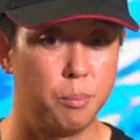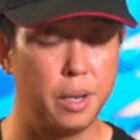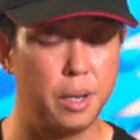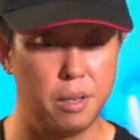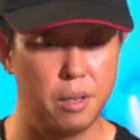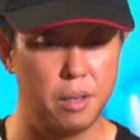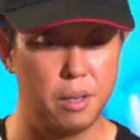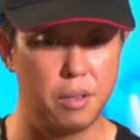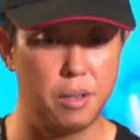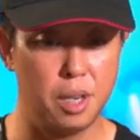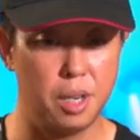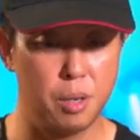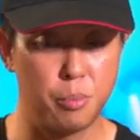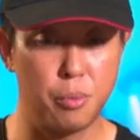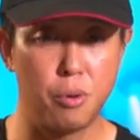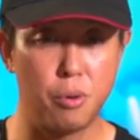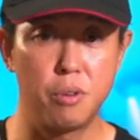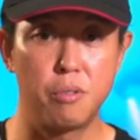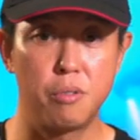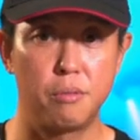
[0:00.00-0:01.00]
but they're
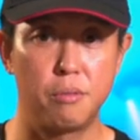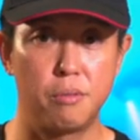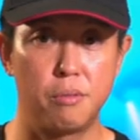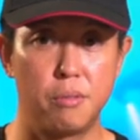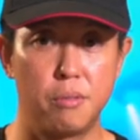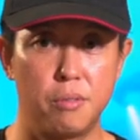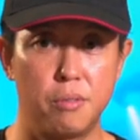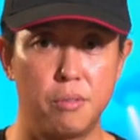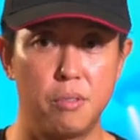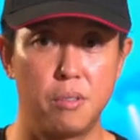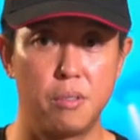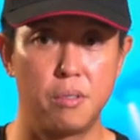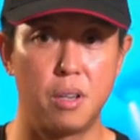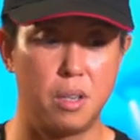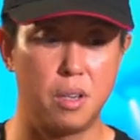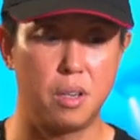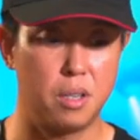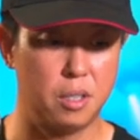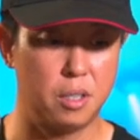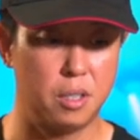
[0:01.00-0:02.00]
both
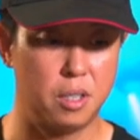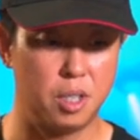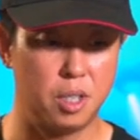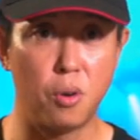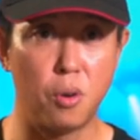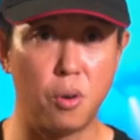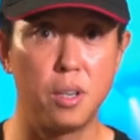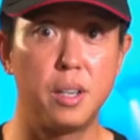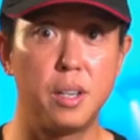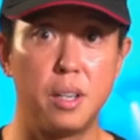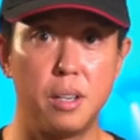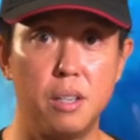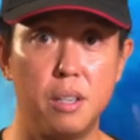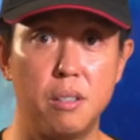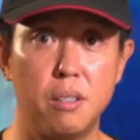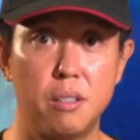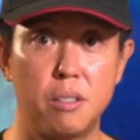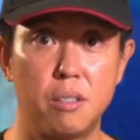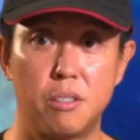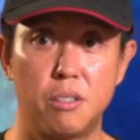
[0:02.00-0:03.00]
smaller than
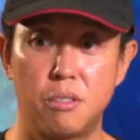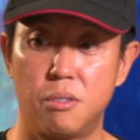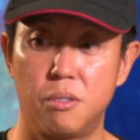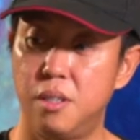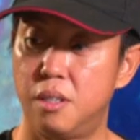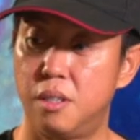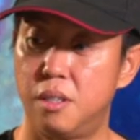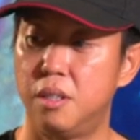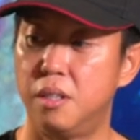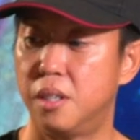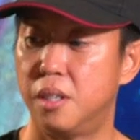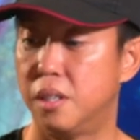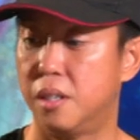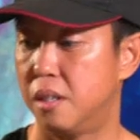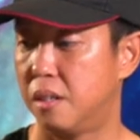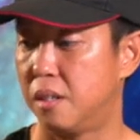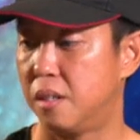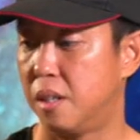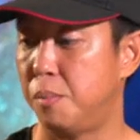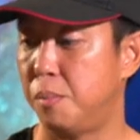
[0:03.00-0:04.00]
this. So this is still
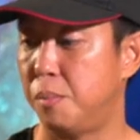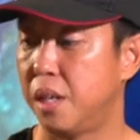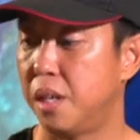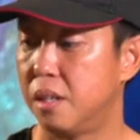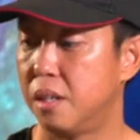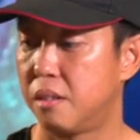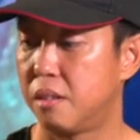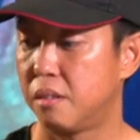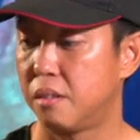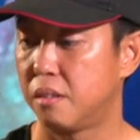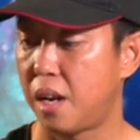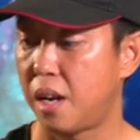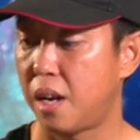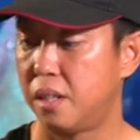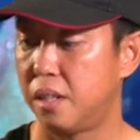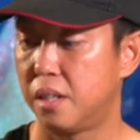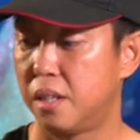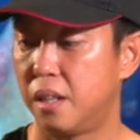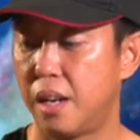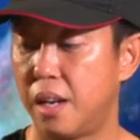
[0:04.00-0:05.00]
the biggest
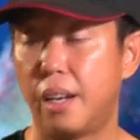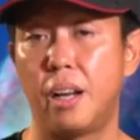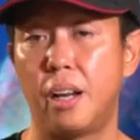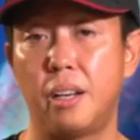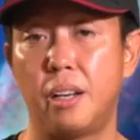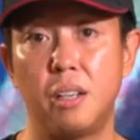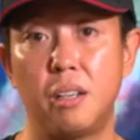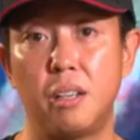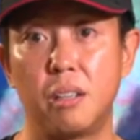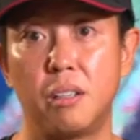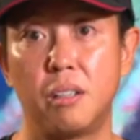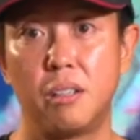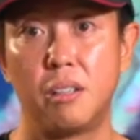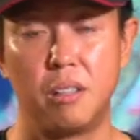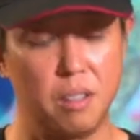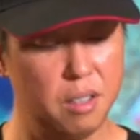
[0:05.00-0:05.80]
canister light, I think.